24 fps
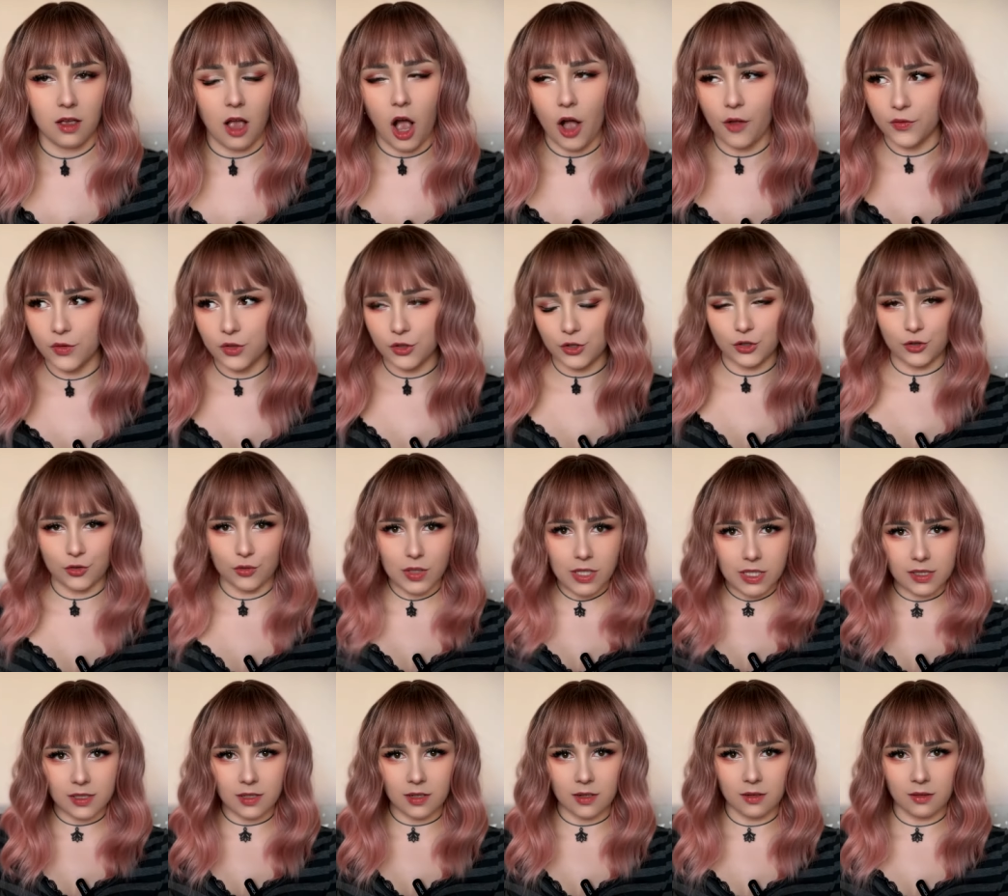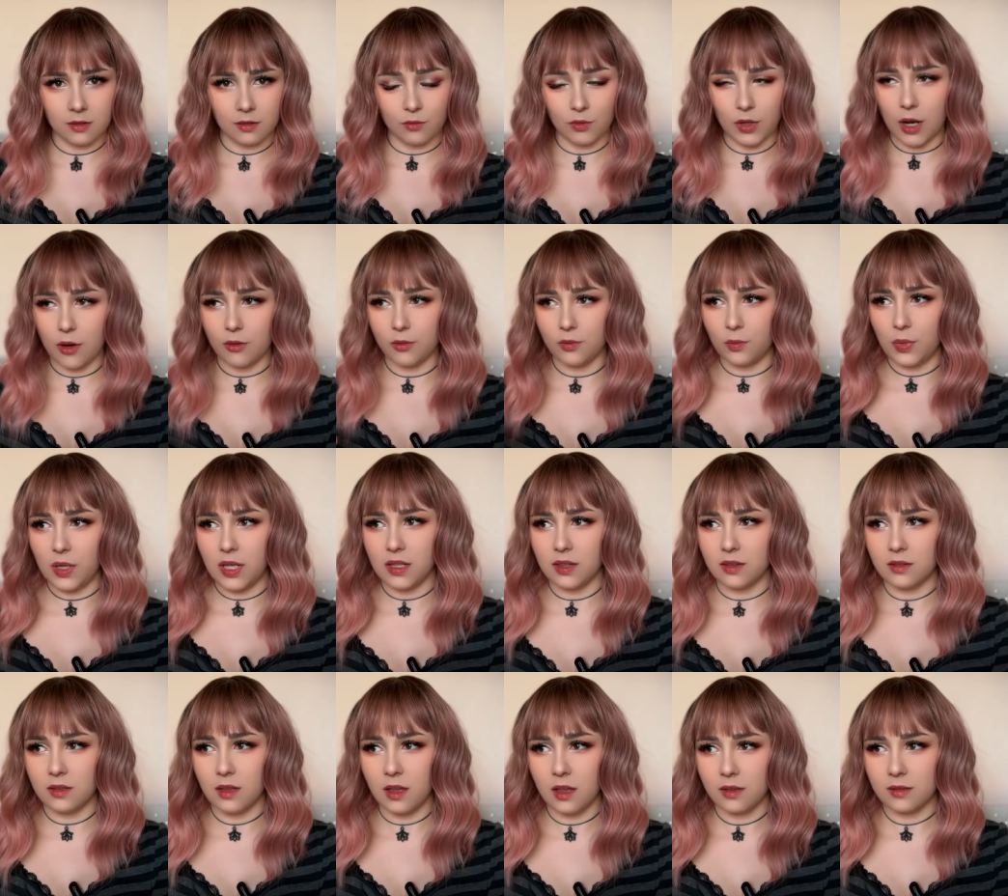on the street without
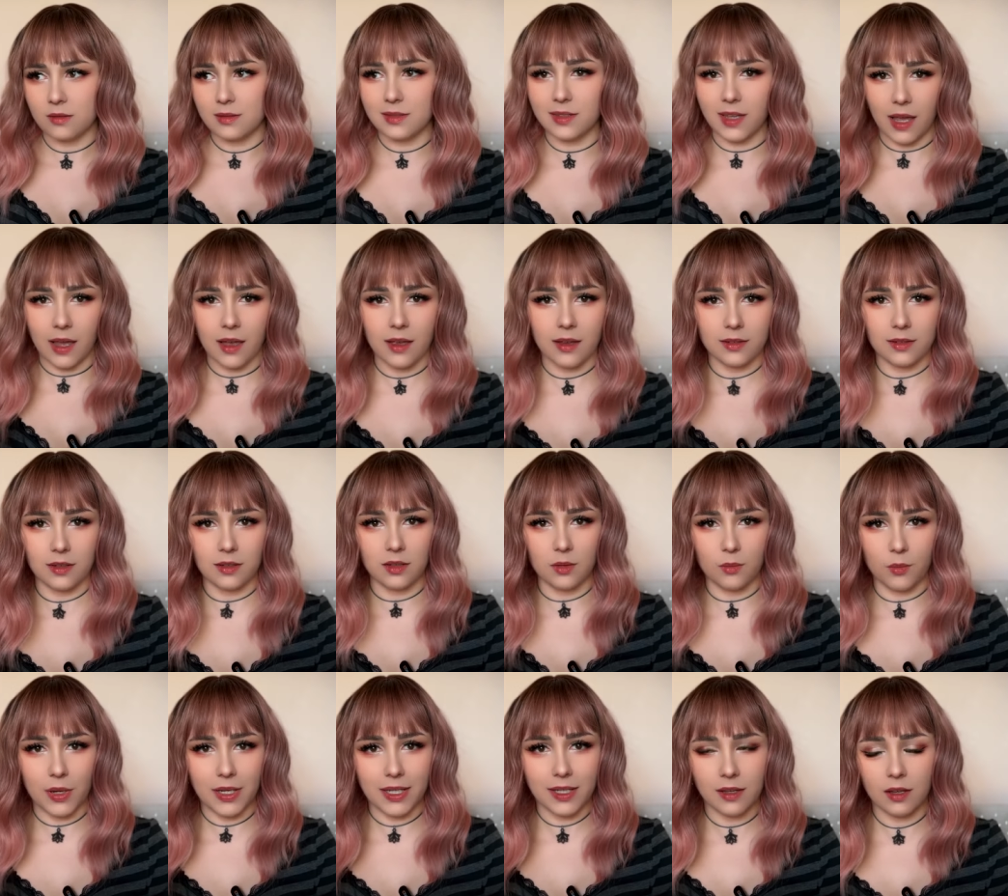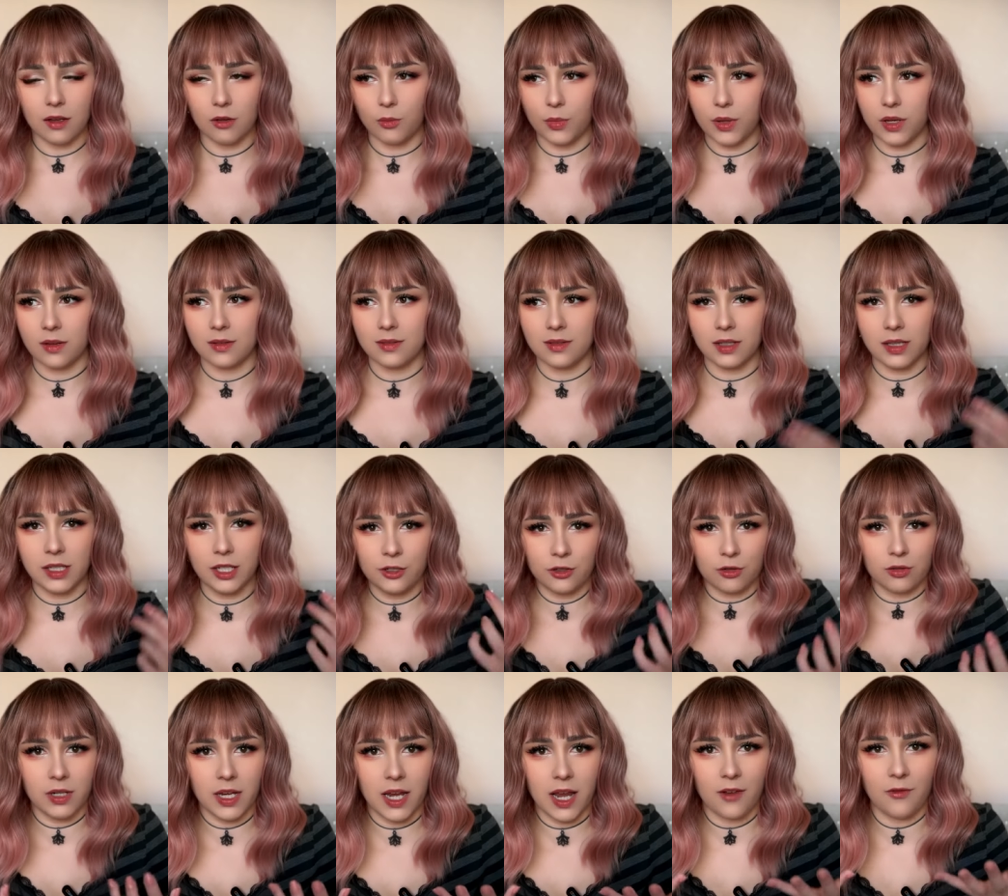being scared that they might kill, because they
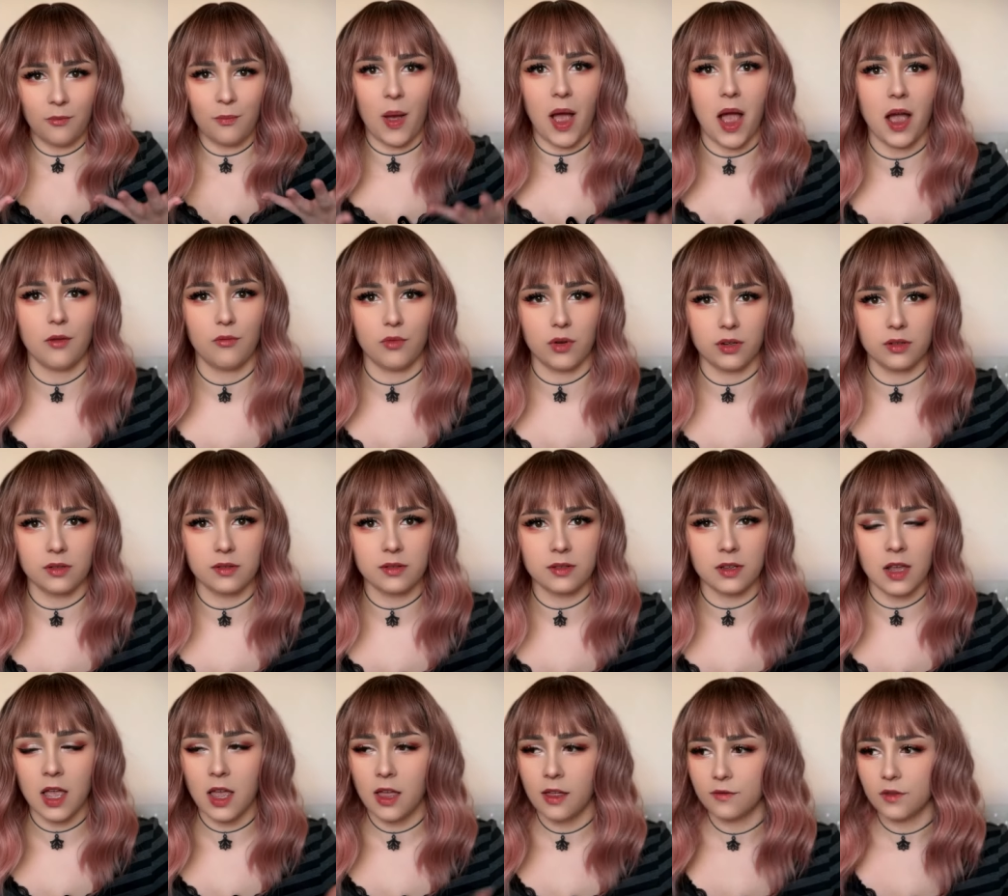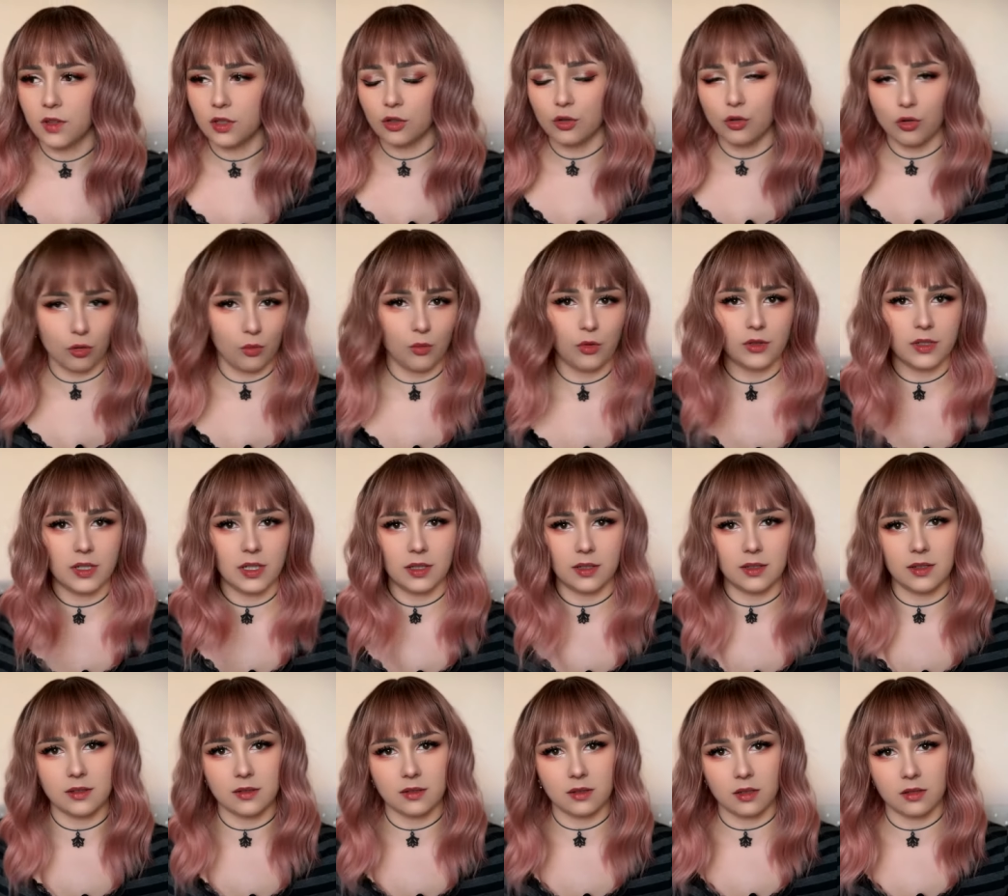literally have powers that the normal
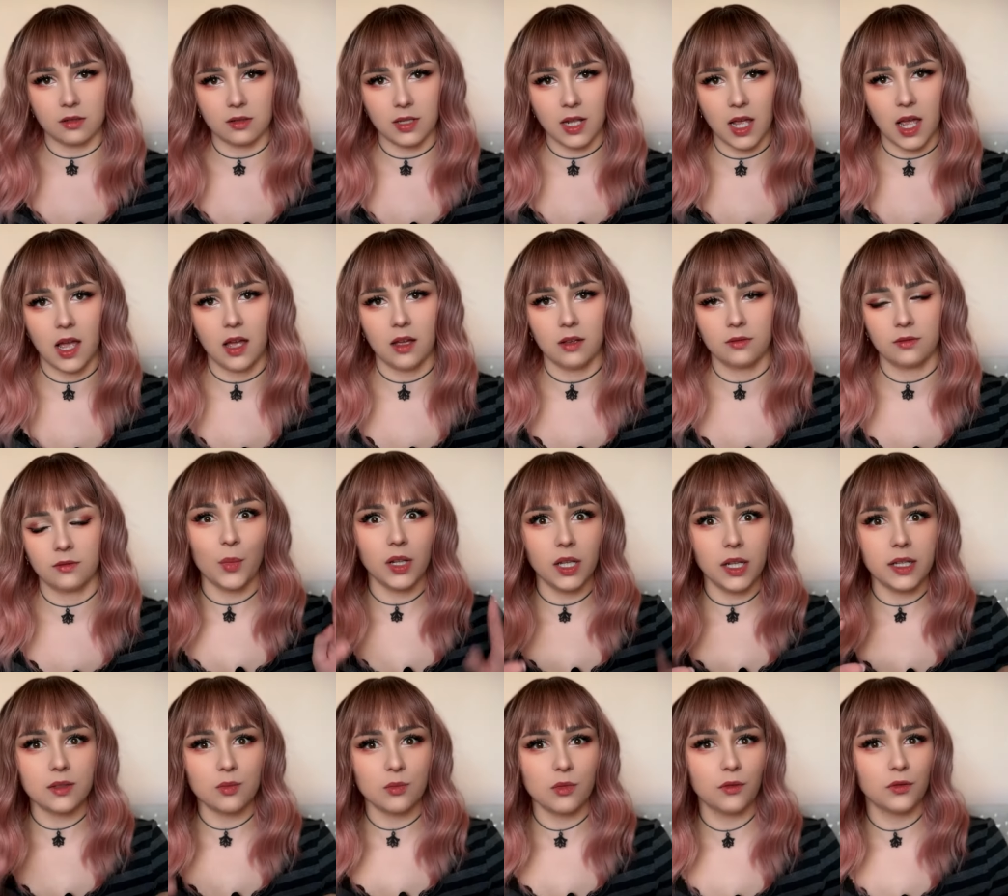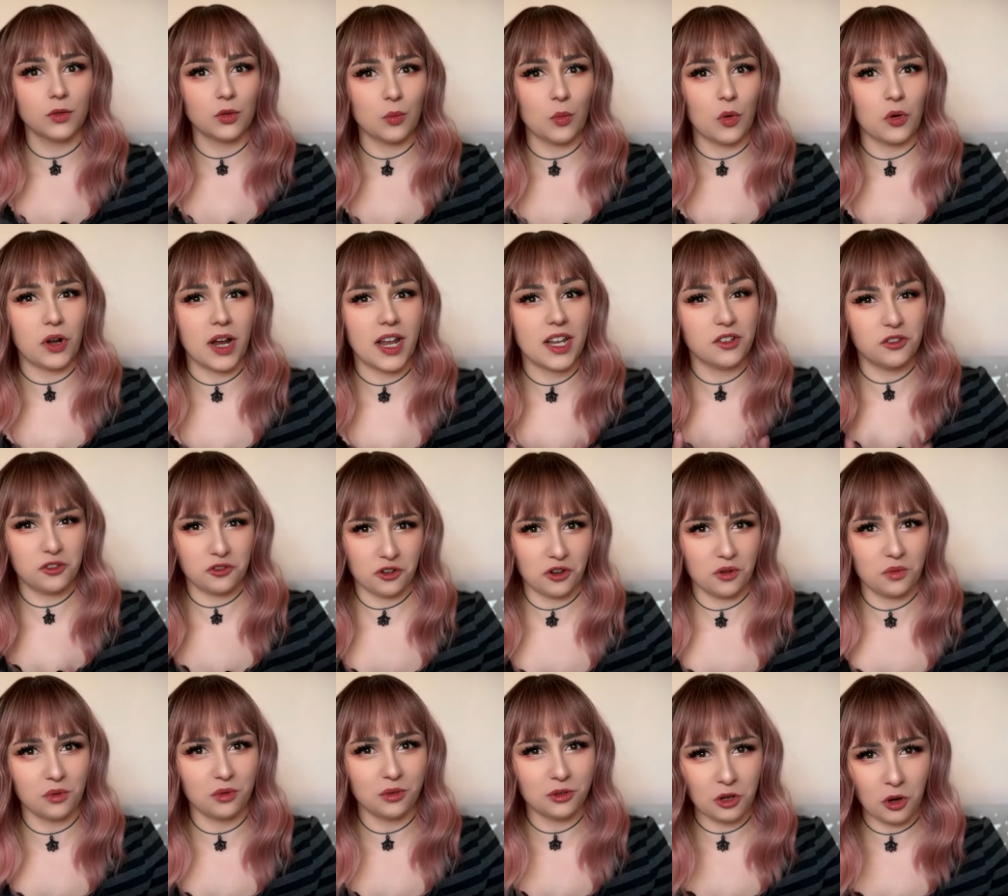citizens doesn't have. But let's move to a more
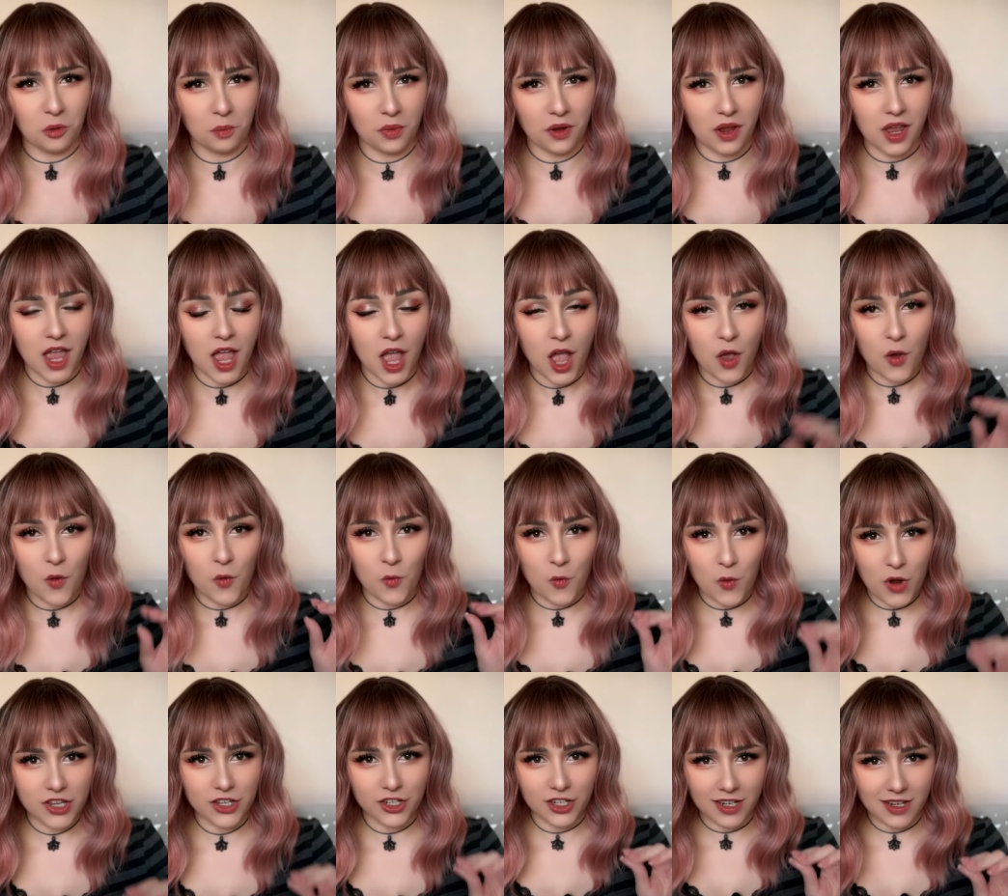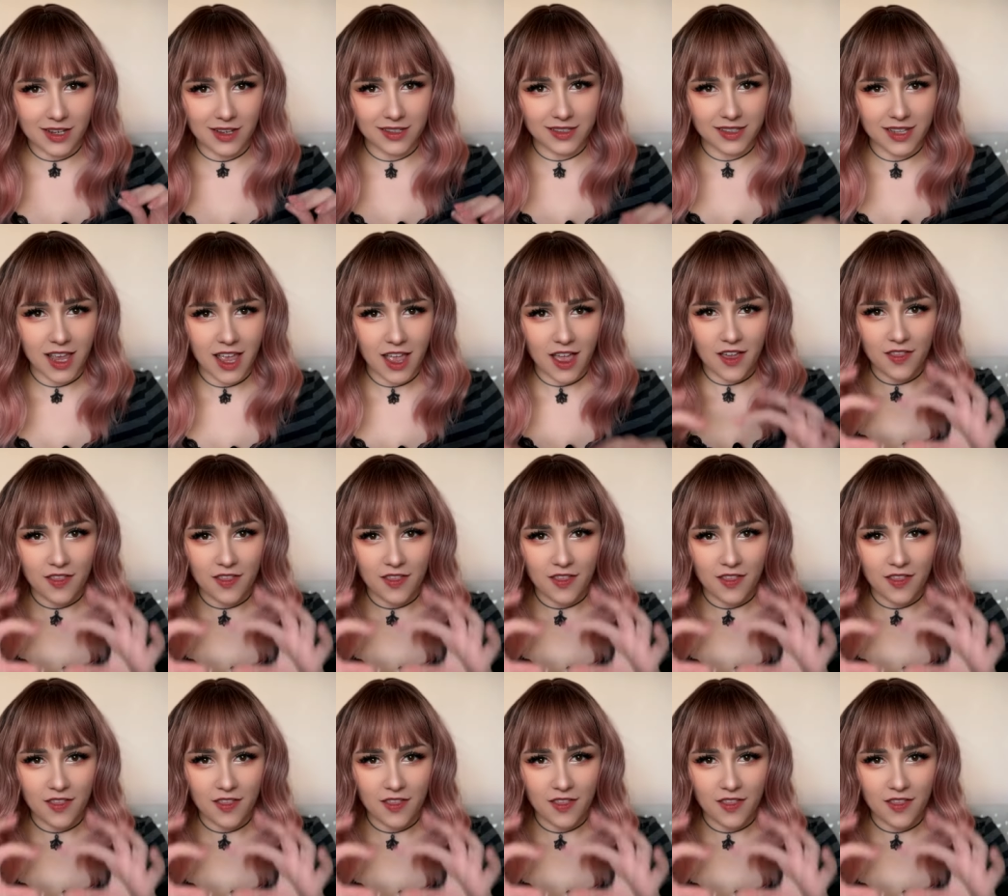enjoyable topic, which is